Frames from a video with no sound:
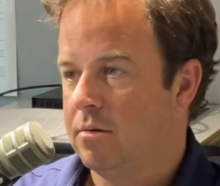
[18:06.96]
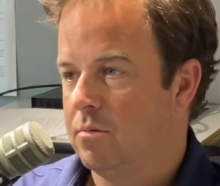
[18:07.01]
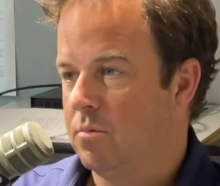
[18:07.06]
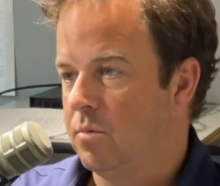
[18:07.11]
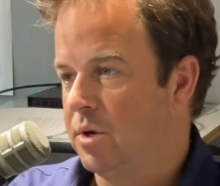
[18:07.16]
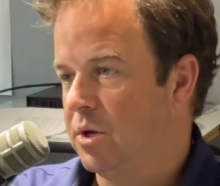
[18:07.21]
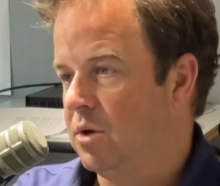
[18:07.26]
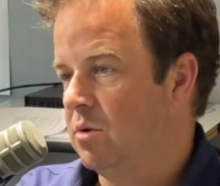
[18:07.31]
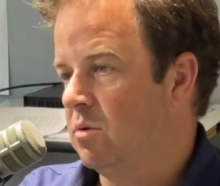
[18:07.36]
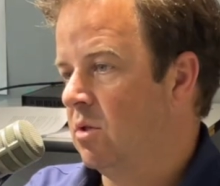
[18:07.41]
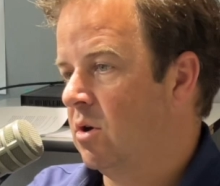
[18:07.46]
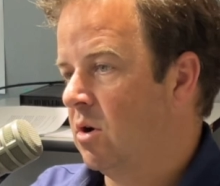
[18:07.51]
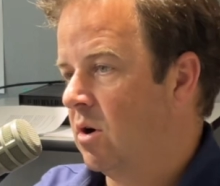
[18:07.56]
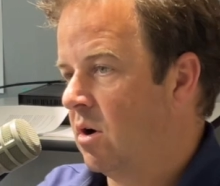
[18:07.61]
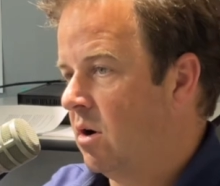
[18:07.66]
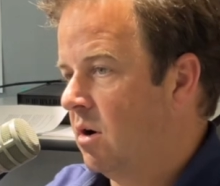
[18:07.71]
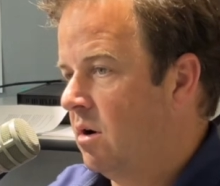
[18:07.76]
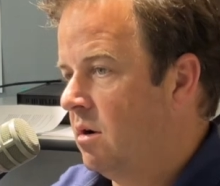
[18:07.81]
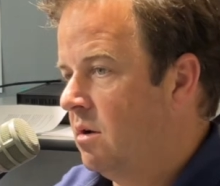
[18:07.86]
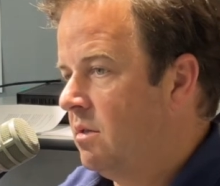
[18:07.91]
when you
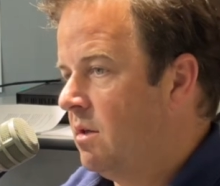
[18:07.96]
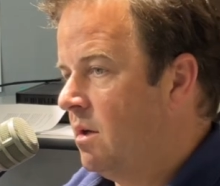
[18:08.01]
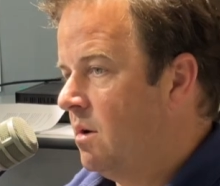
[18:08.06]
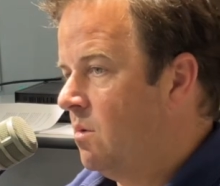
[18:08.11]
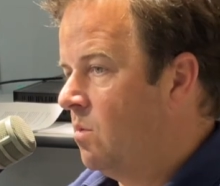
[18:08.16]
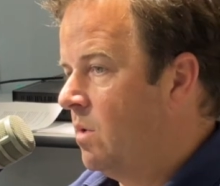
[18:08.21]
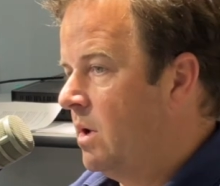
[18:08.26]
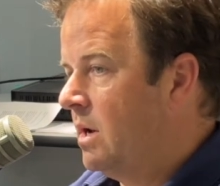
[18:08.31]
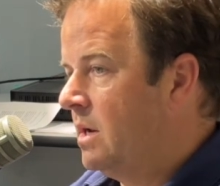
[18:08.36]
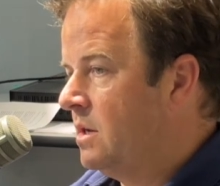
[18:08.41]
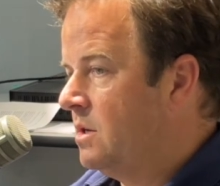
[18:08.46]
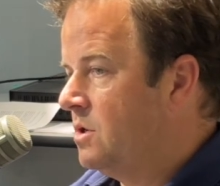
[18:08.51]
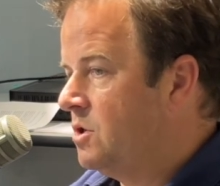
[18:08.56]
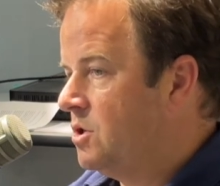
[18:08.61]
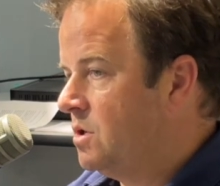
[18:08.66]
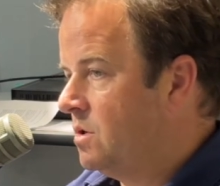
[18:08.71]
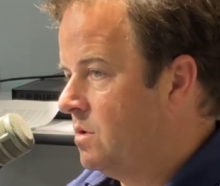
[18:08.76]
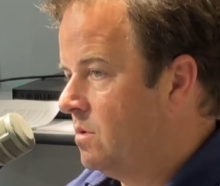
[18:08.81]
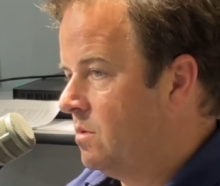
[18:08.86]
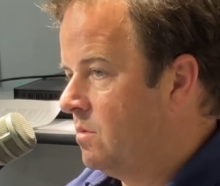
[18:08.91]
learned, then when did
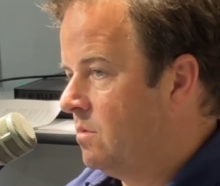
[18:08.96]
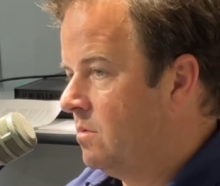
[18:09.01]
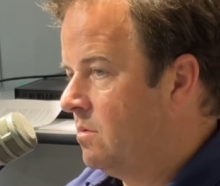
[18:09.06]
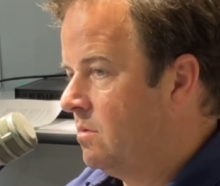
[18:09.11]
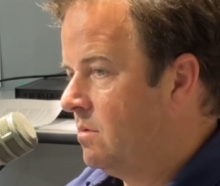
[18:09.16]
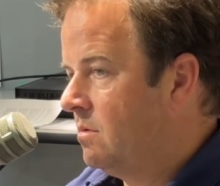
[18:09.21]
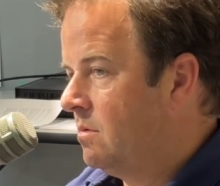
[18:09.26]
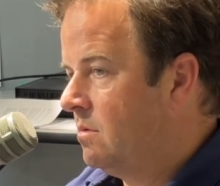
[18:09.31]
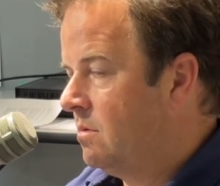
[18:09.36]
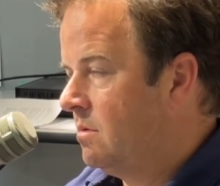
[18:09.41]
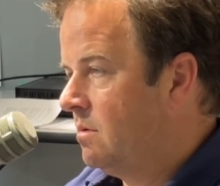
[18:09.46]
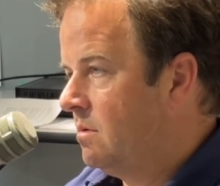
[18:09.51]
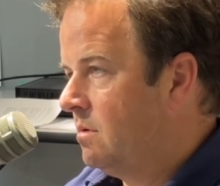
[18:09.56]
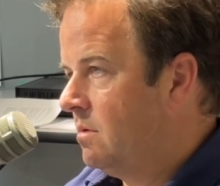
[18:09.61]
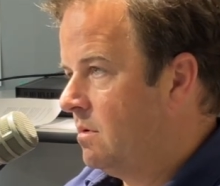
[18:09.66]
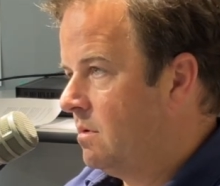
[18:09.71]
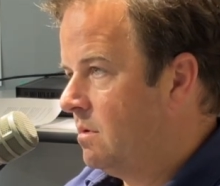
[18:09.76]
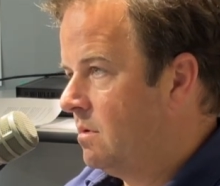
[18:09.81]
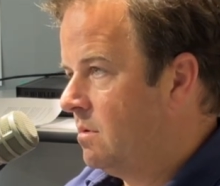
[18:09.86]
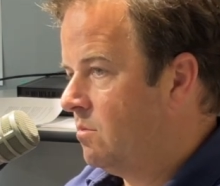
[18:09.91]
you
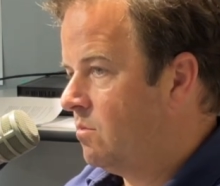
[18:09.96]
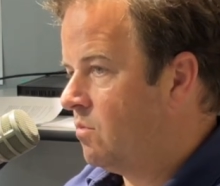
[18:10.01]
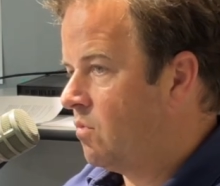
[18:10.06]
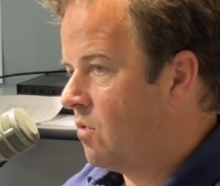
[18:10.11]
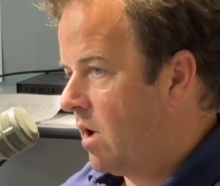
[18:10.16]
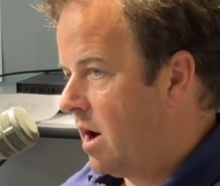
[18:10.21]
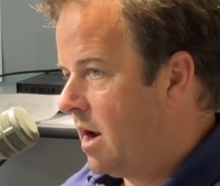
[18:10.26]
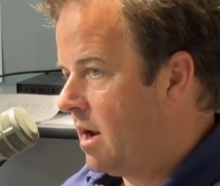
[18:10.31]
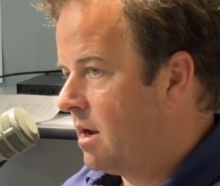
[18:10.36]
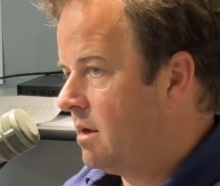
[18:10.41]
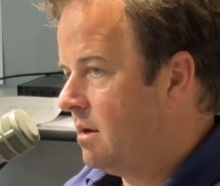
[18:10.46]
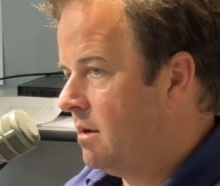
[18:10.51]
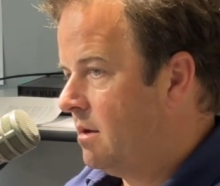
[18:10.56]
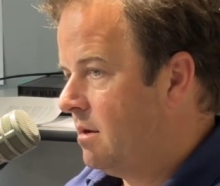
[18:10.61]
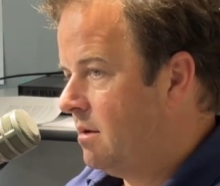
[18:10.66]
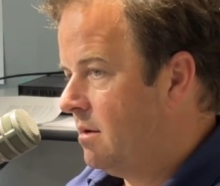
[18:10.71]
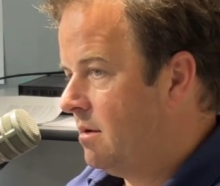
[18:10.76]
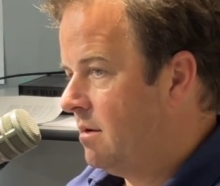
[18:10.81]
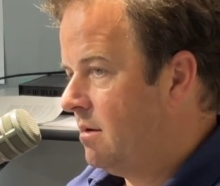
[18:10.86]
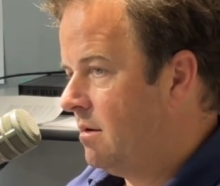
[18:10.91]
break
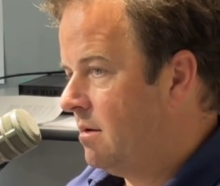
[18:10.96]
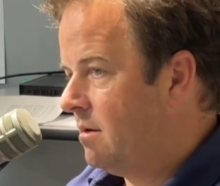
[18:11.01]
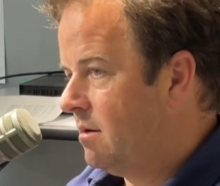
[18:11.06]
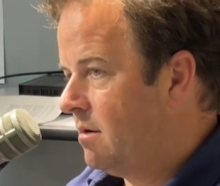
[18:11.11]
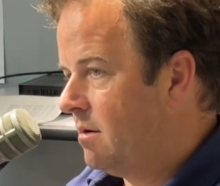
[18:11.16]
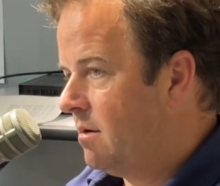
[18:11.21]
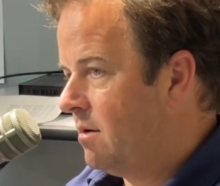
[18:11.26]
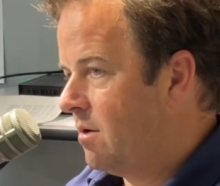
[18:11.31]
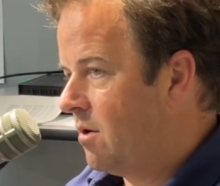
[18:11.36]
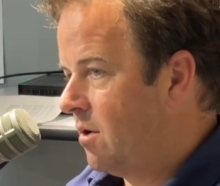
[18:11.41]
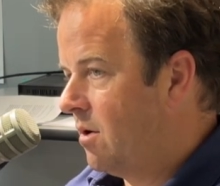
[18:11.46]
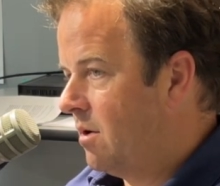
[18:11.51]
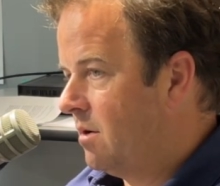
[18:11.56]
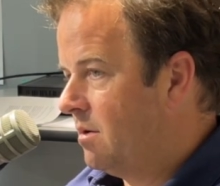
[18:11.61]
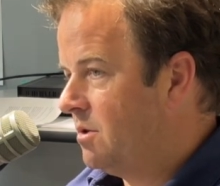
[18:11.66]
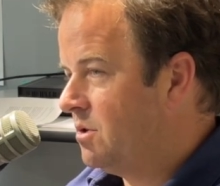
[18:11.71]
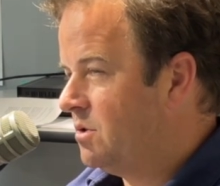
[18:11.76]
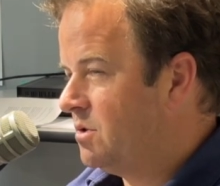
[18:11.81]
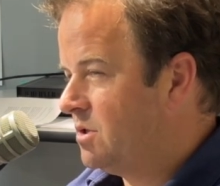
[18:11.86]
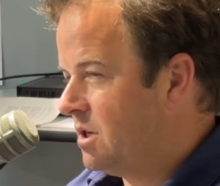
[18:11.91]
her?
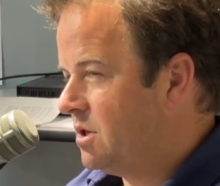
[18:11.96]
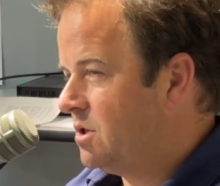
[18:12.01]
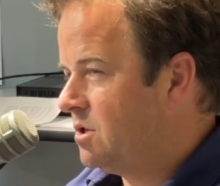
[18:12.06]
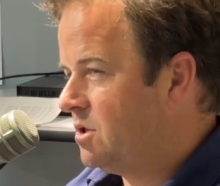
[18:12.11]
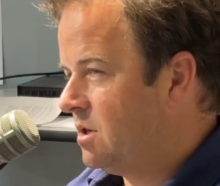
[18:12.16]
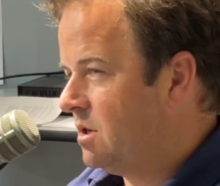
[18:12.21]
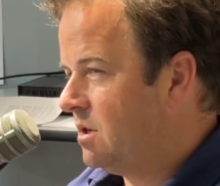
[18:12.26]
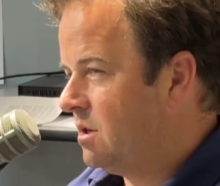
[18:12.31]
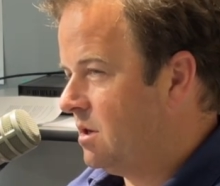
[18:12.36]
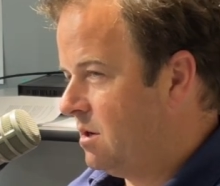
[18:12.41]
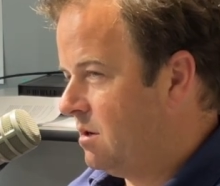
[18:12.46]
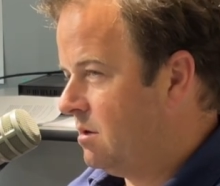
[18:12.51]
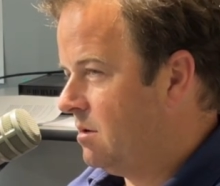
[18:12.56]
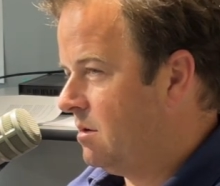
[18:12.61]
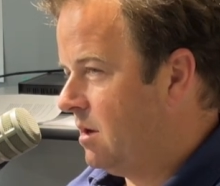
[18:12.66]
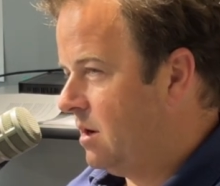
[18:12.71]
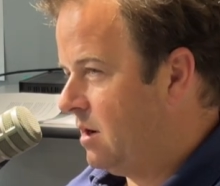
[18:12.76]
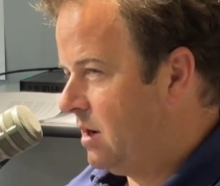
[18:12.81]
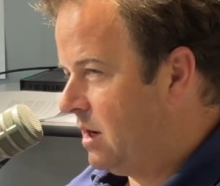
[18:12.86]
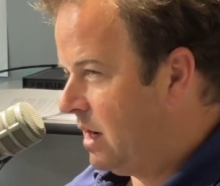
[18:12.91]
You said in
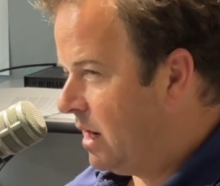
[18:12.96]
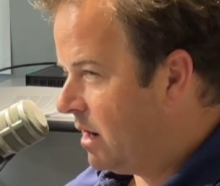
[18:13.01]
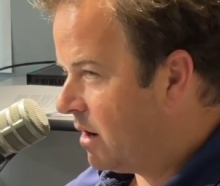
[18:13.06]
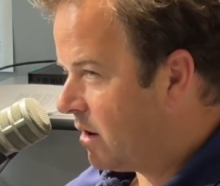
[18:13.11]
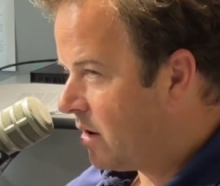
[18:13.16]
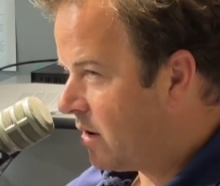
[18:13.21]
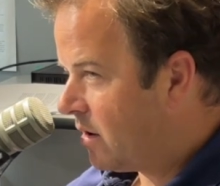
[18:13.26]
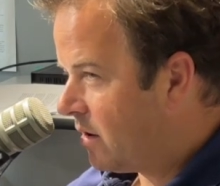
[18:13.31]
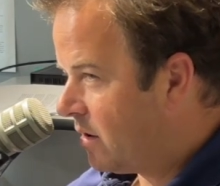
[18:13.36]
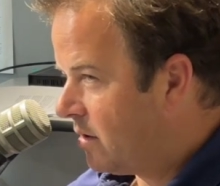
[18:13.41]
a year? Or?